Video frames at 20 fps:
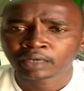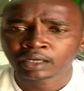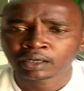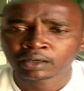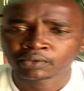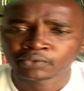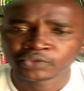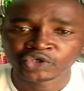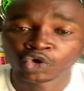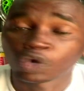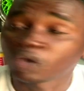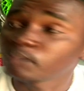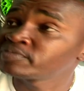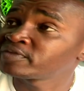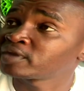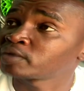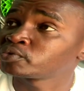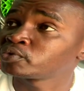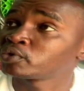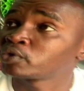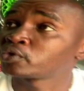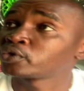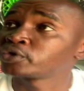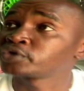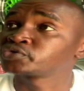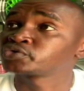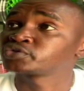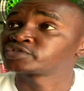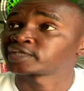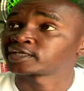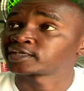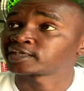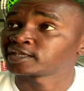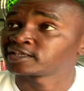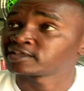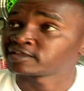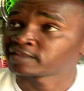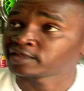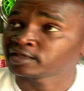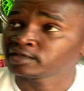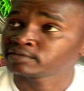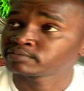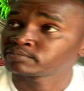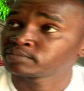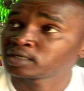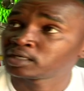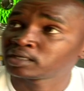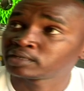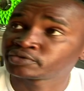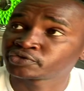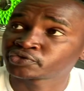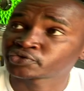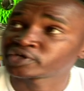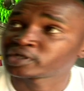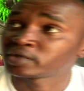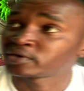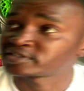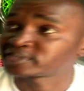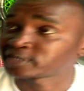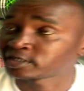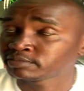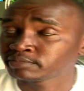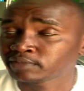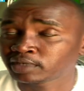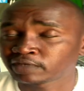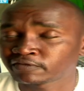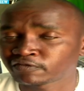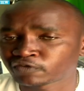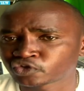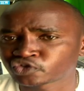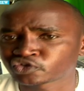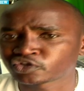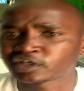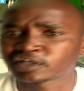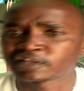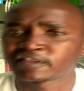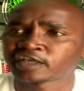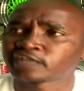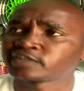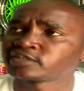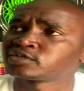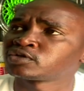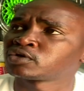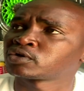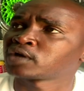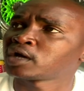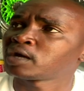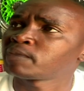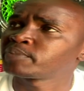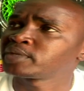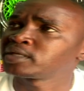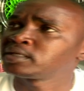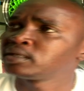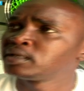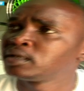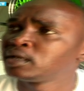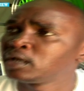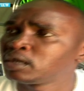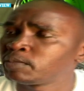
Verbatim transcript: uh, we hoped that we were going to take Kenya there uh, during our time. Unfortunately, that did not happen.